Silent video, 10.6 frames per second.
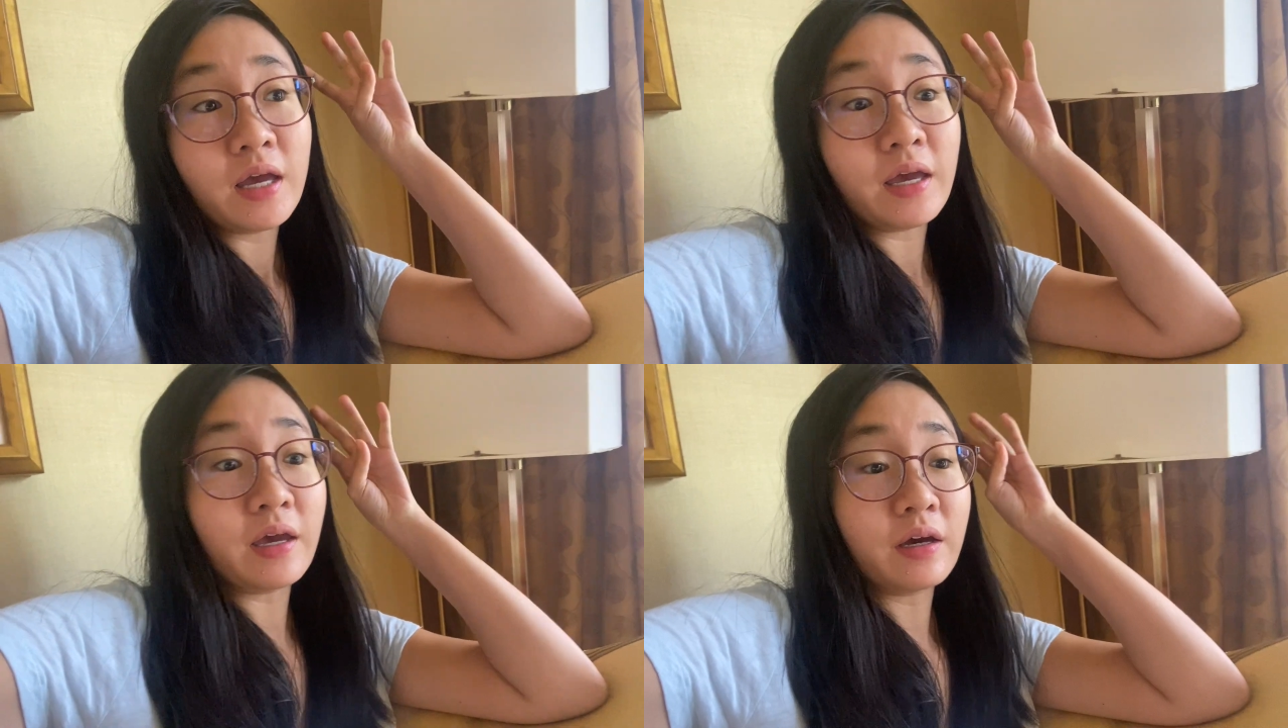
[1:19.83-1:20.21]

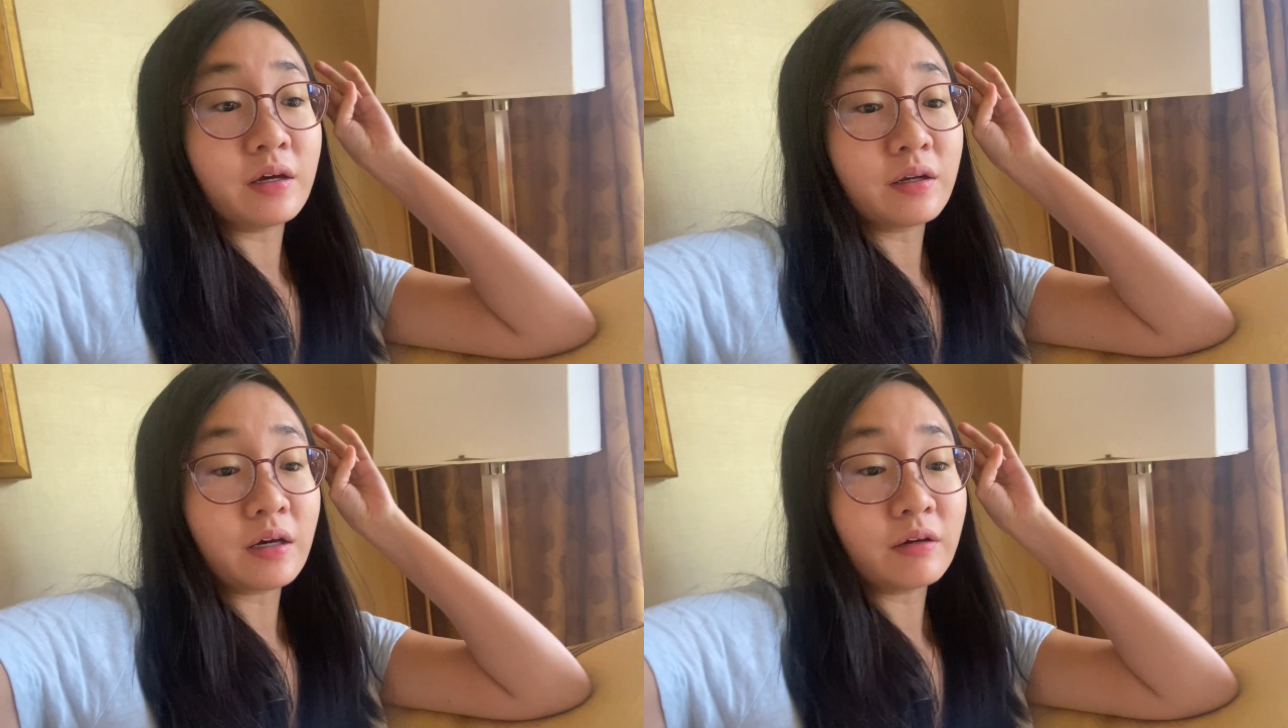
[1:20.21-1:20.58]

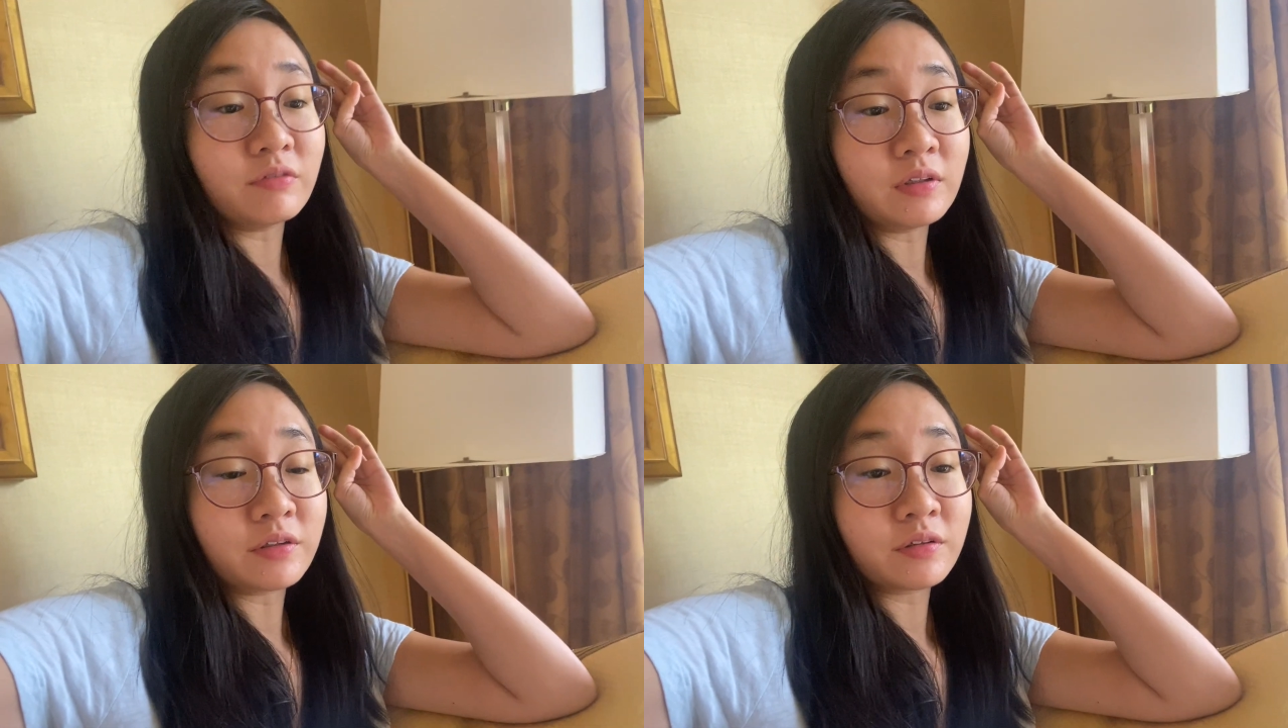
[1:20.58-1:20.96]
and
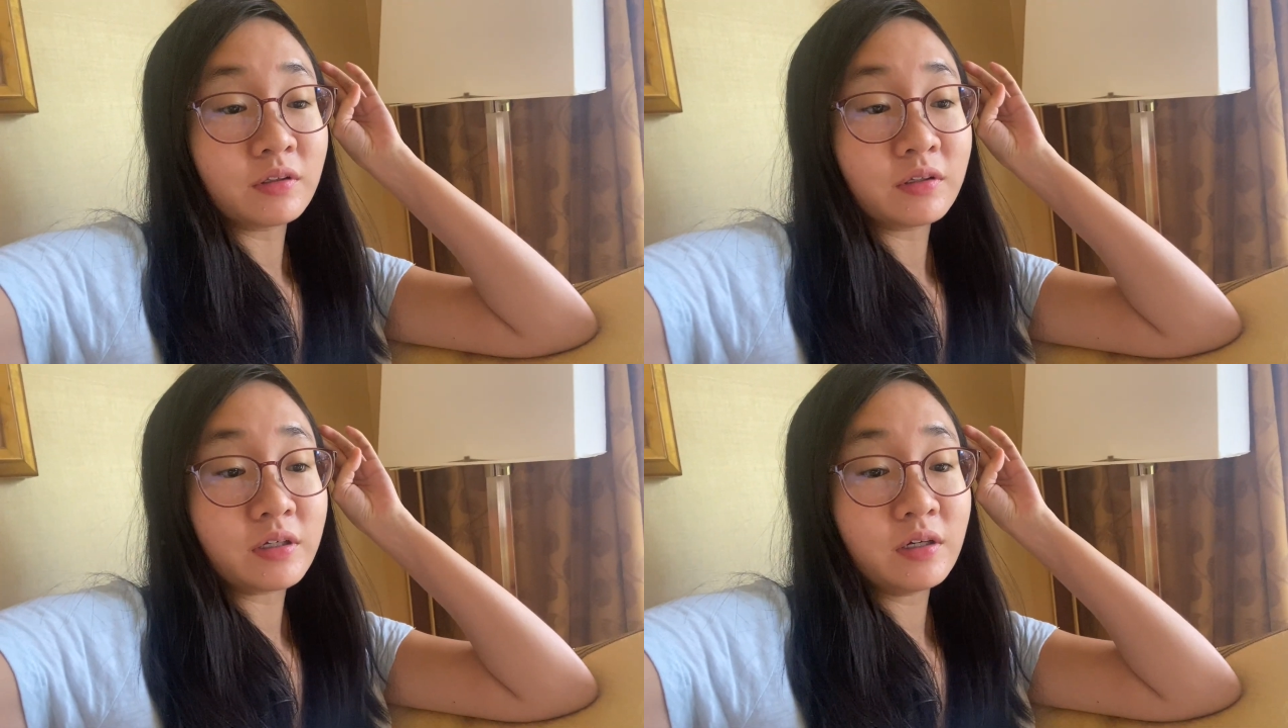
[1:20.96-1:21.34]
I've
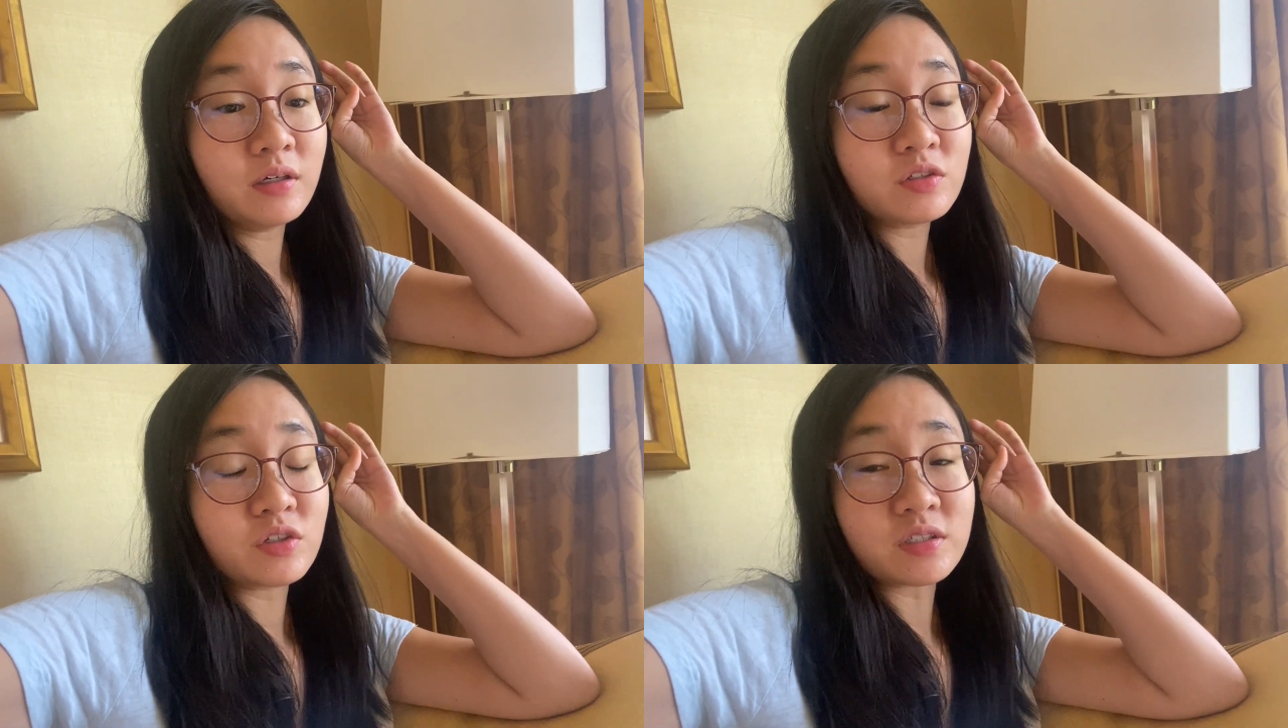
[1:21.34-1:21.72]

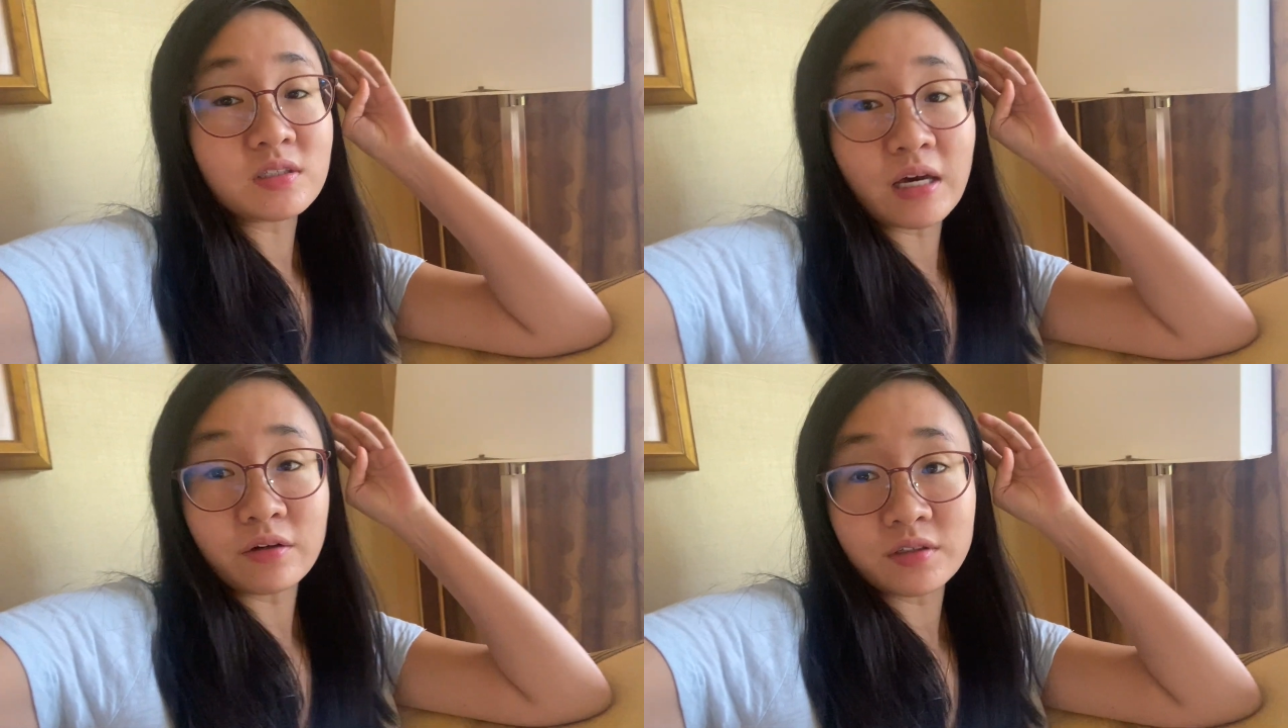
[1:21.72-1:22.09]
literally just
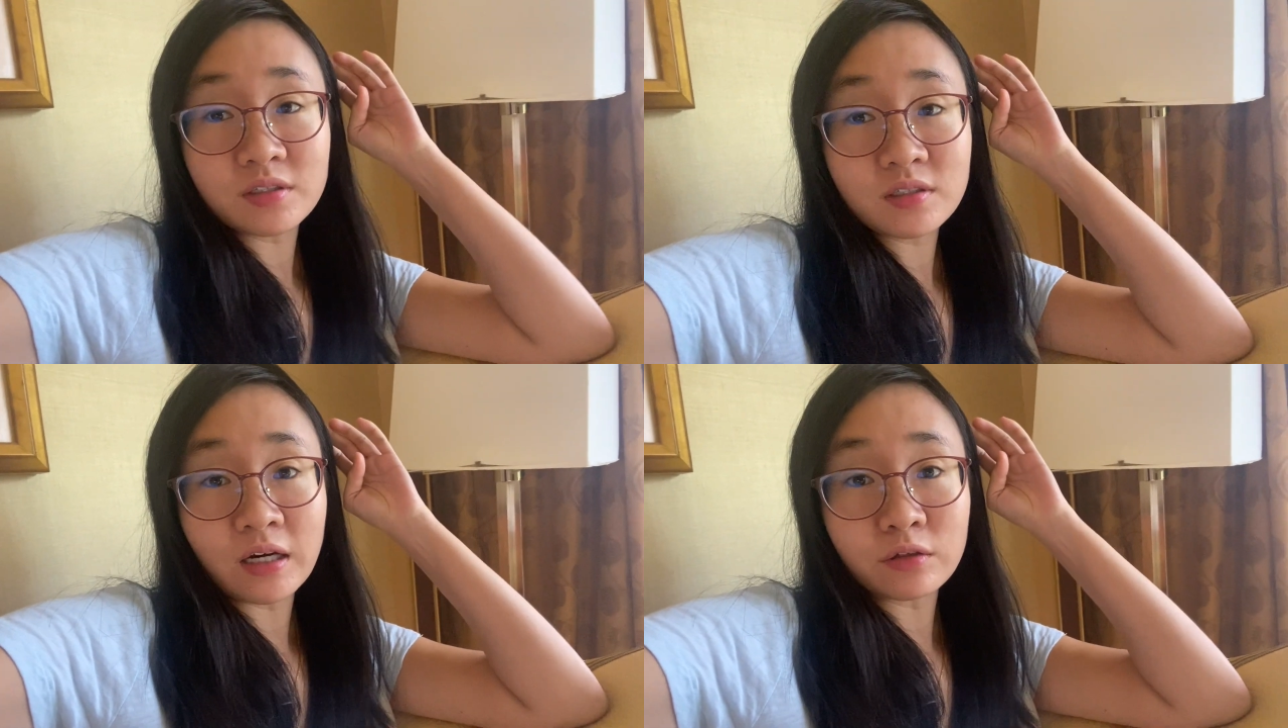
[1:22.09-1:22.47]
sat on
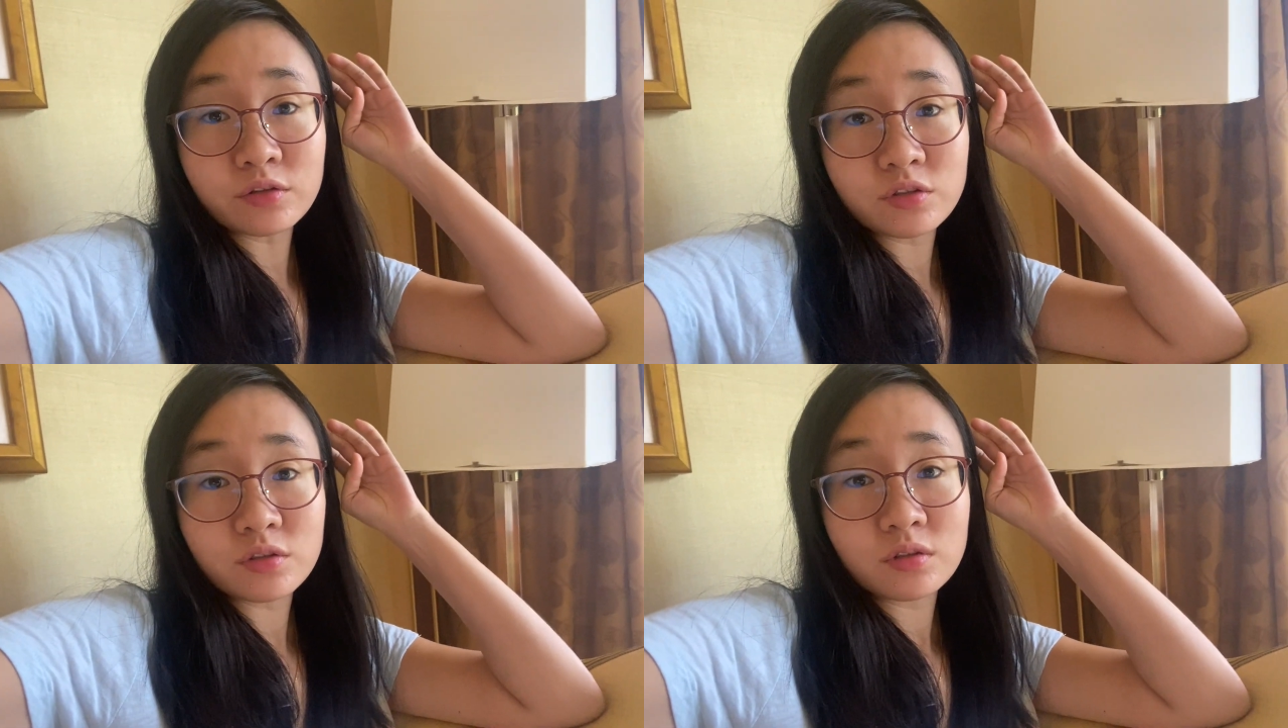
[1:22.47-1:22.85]
this
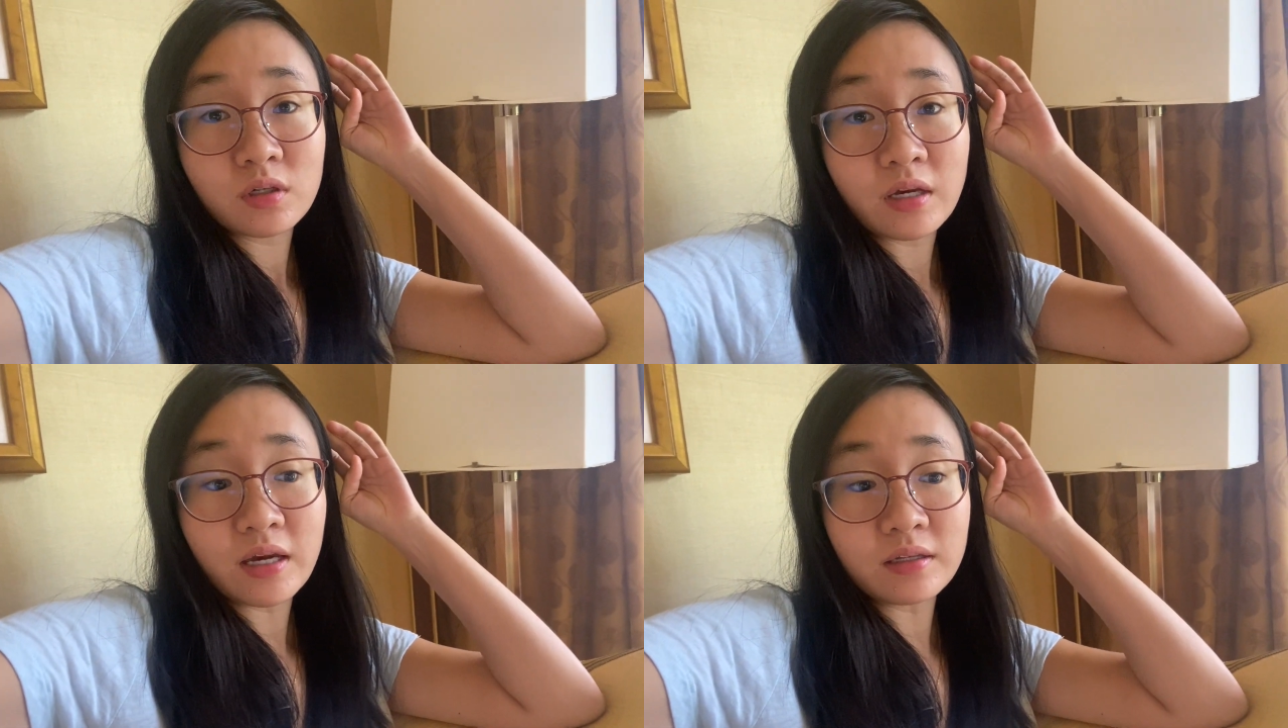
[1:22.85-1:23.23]
couch
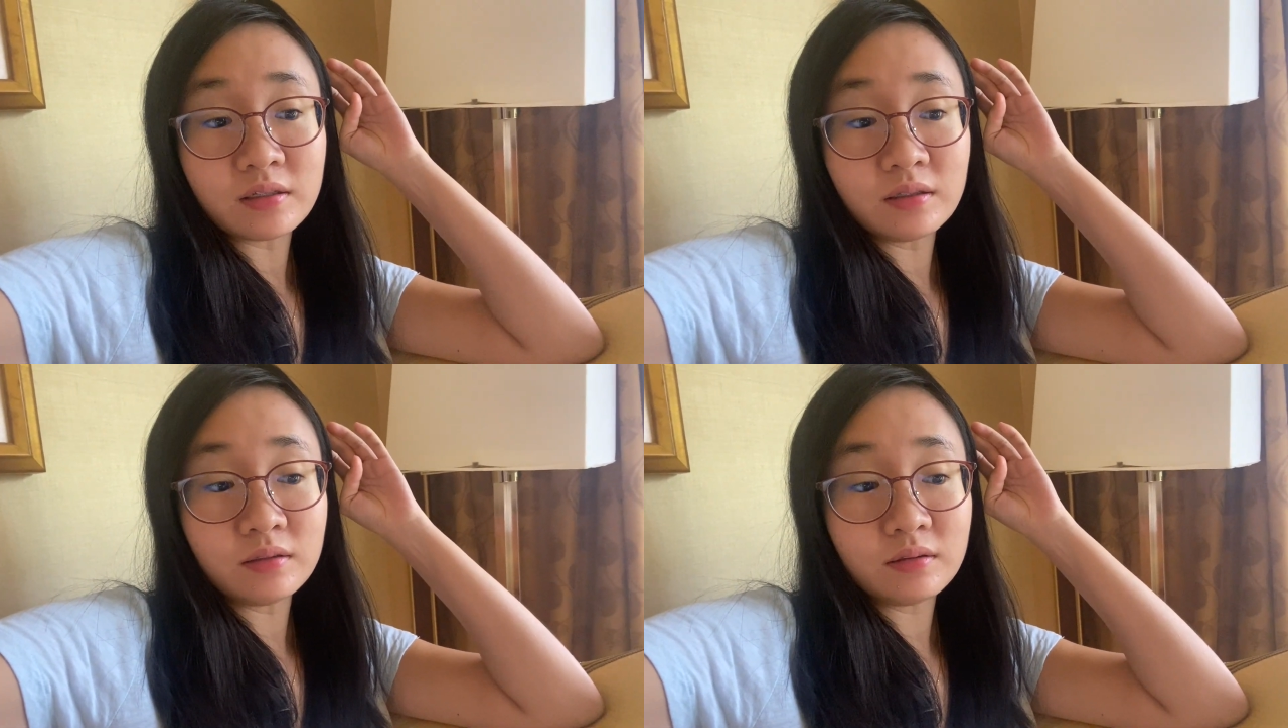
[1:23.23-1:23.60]
and